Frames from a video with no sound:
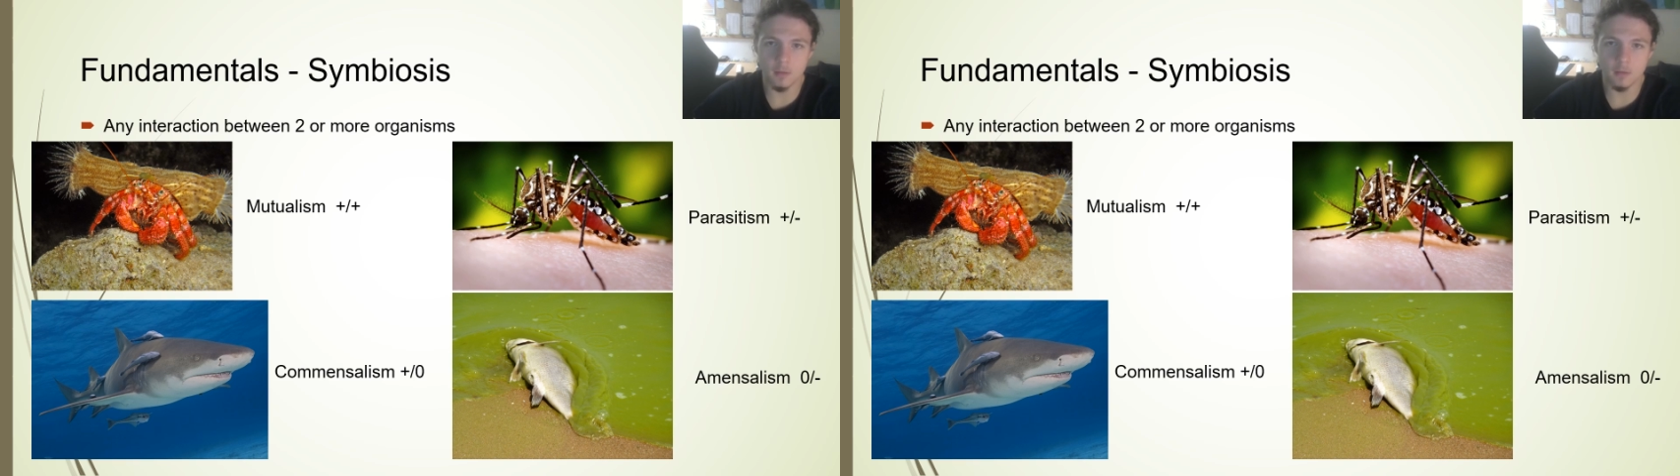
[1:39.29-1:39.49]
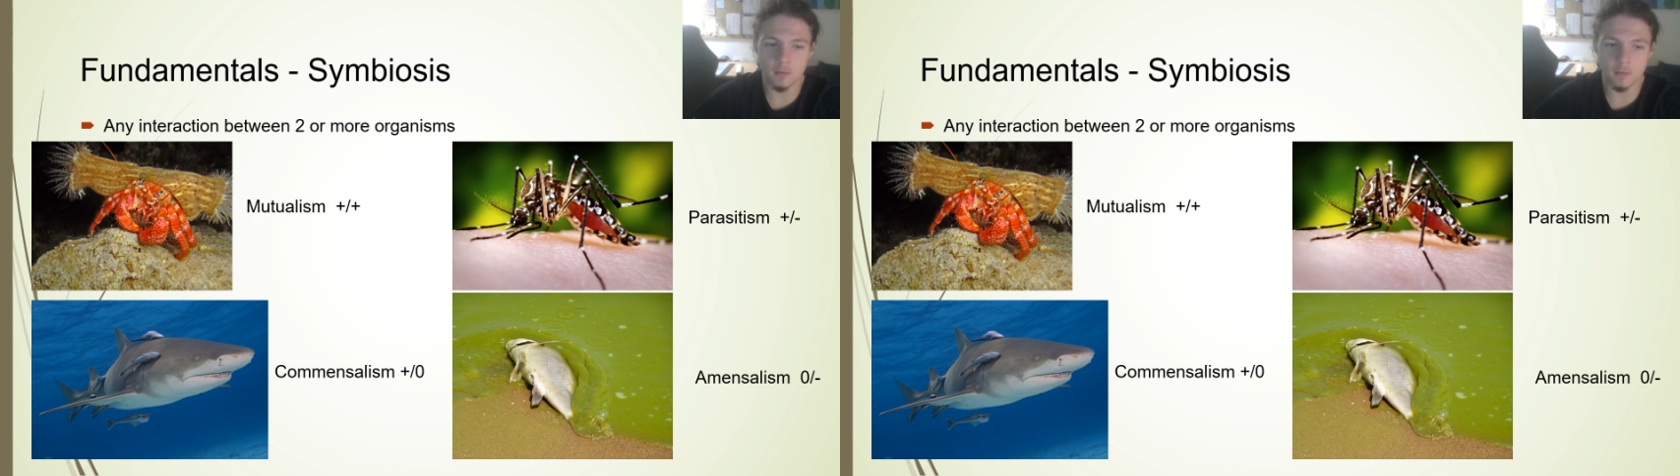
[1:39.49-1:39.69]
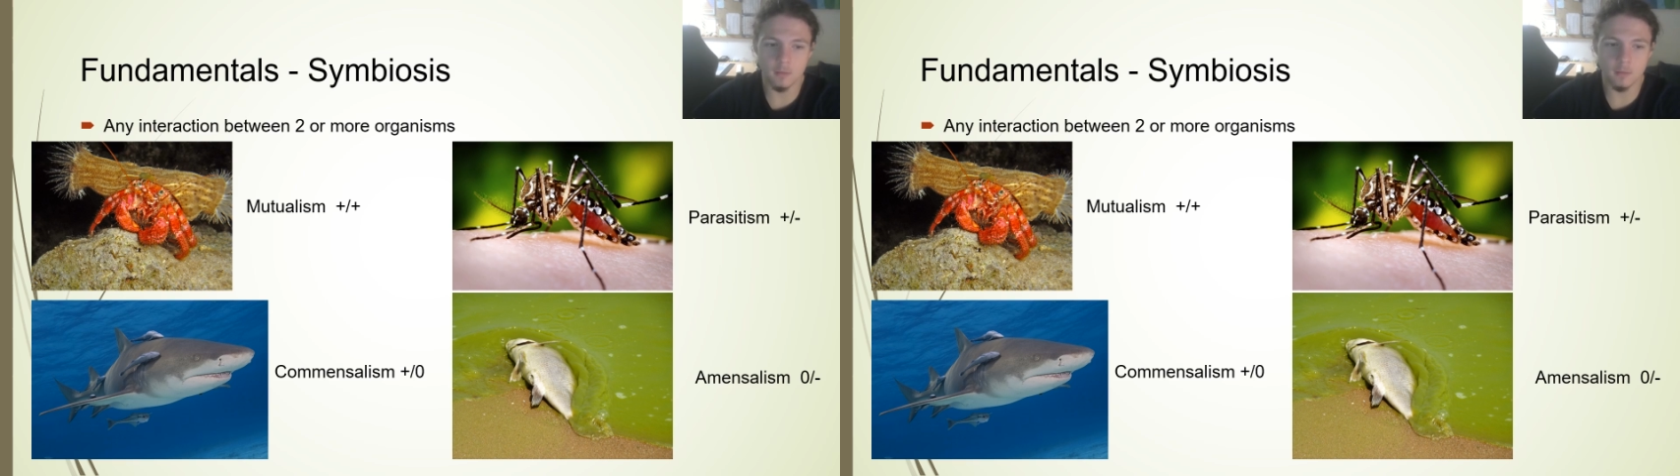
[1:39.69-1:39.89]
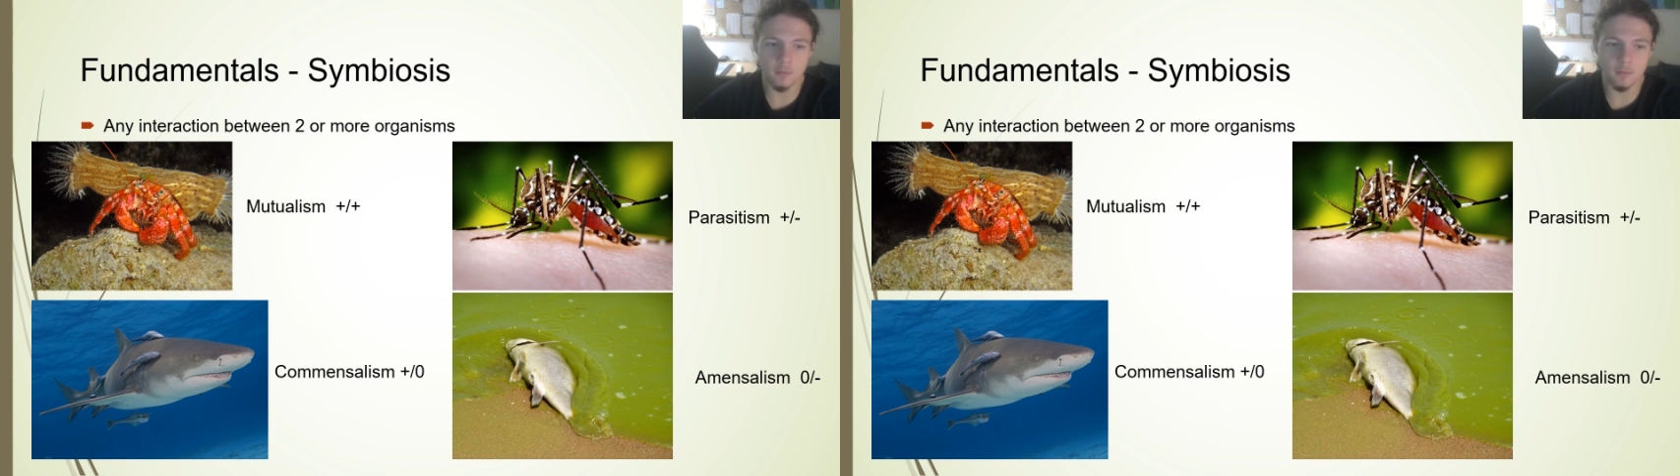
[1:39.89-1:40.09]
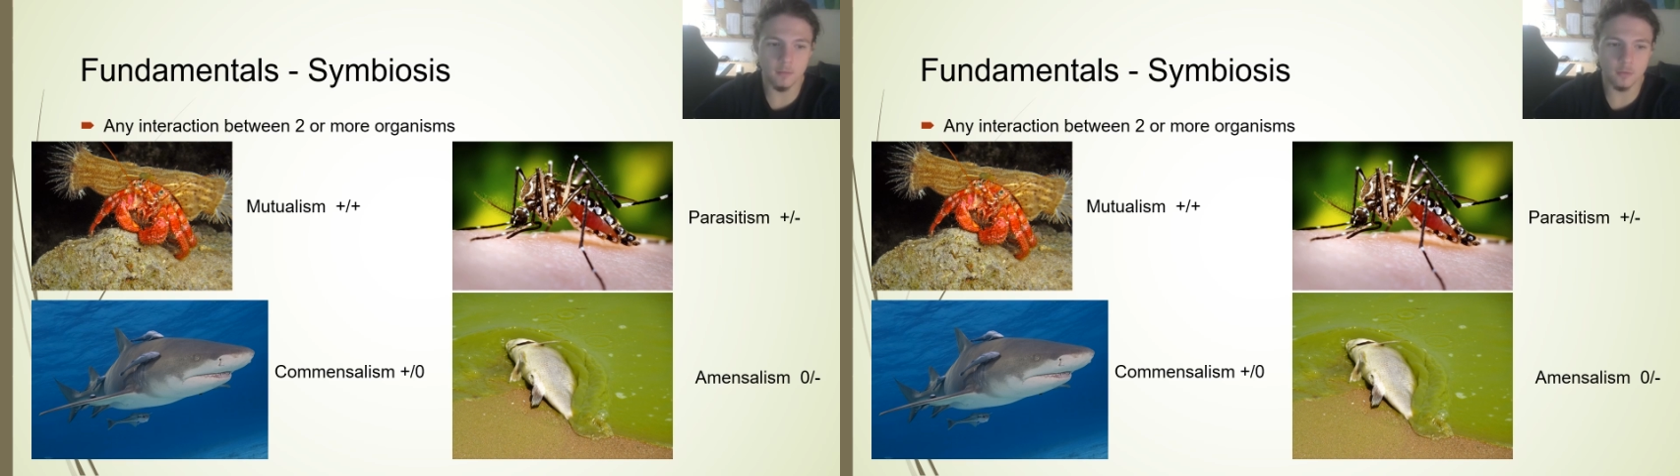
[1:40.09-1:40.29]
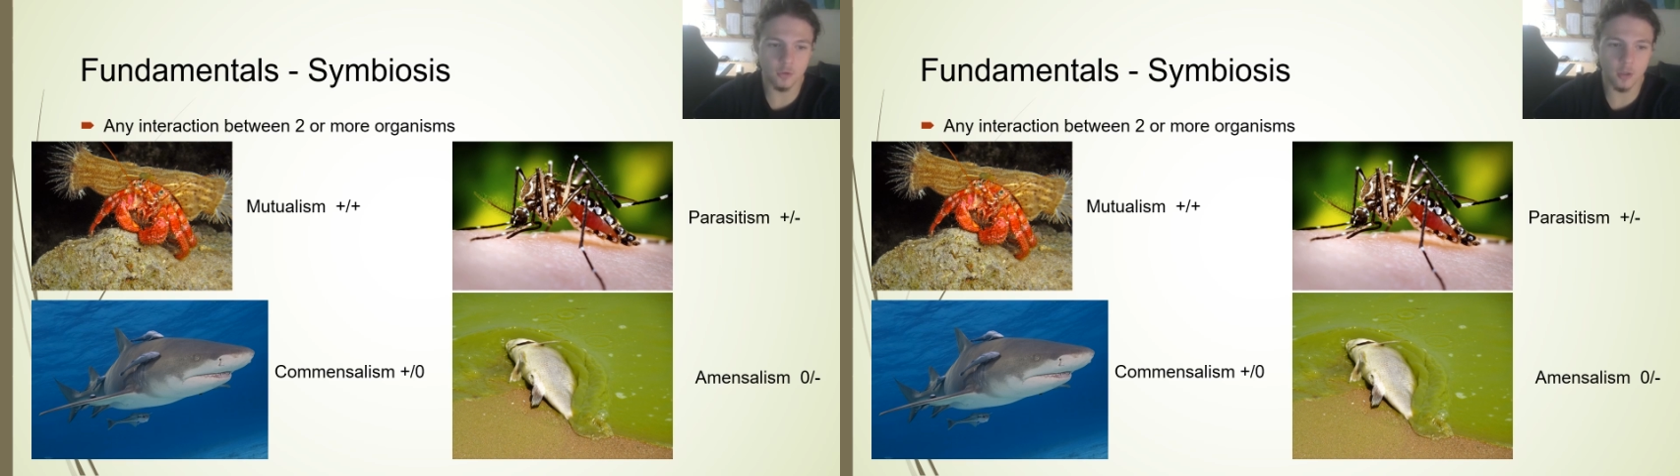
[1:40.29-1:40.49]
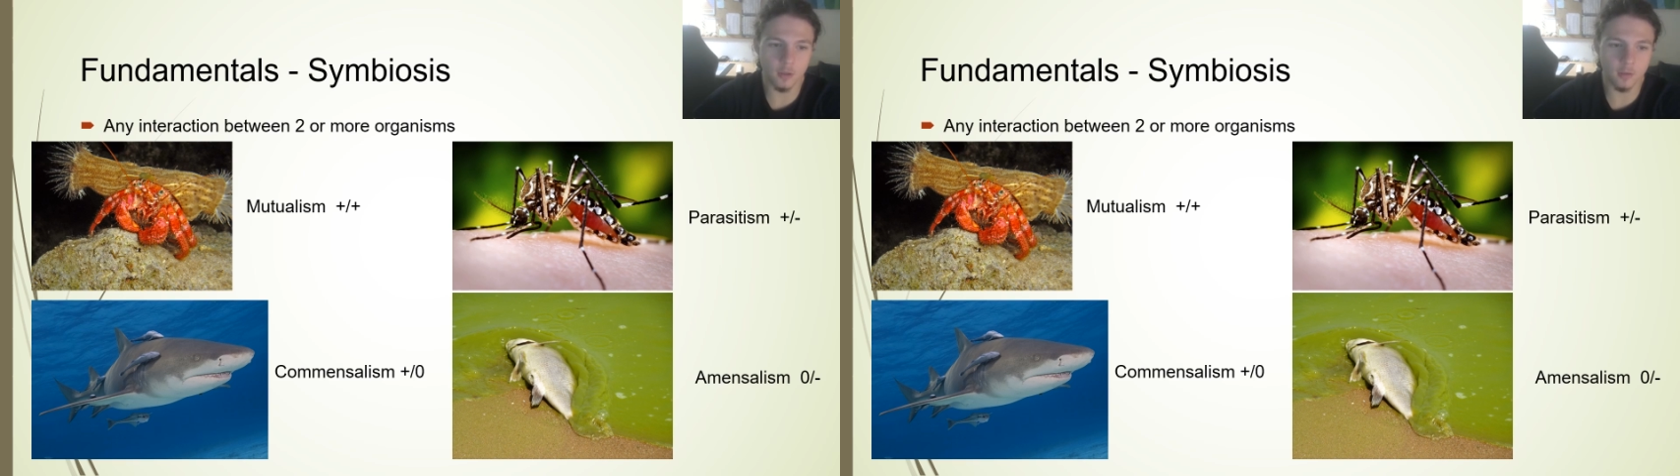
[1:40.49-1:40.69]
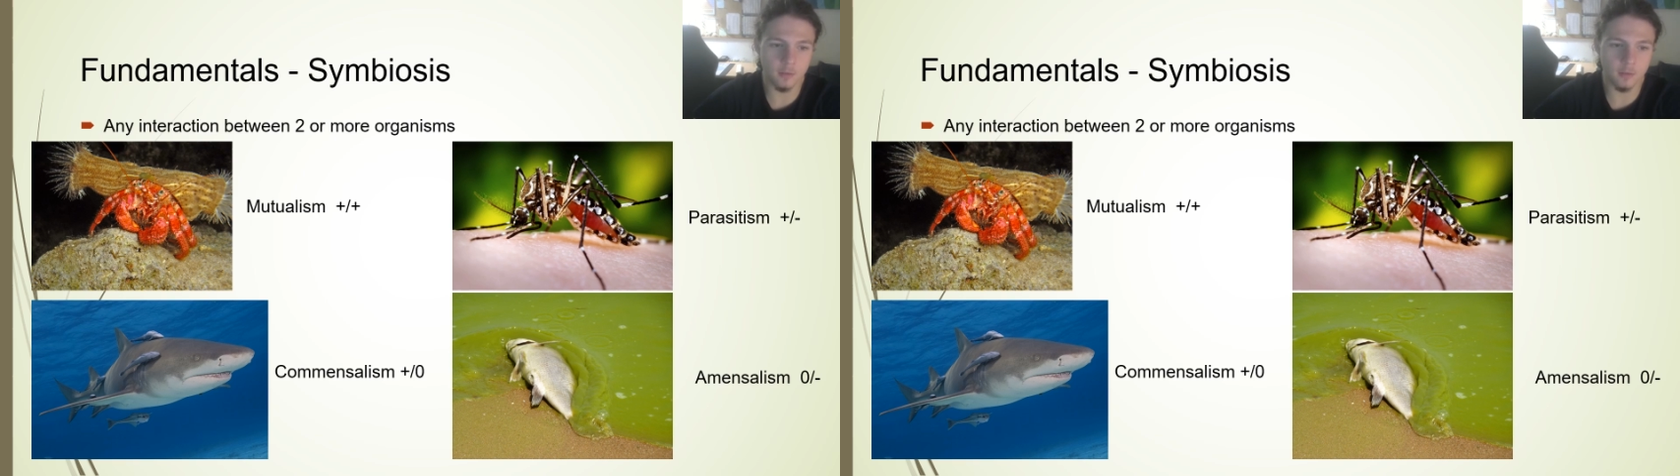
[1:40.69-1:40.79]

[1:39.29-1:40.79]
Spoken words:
the shark